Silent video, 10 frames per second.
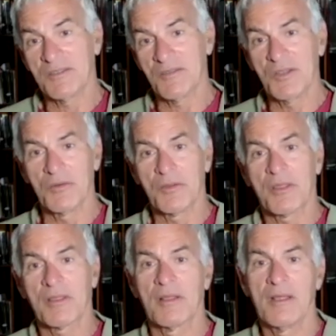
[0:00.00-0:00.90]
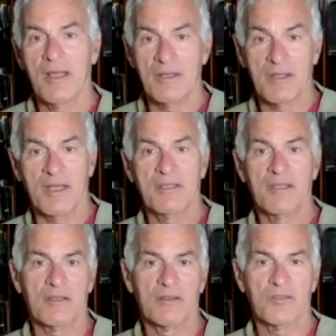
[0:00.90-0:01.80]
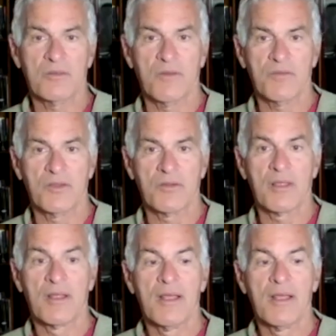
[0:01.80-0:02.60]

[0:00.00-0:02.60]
of youth and the idealism of youth.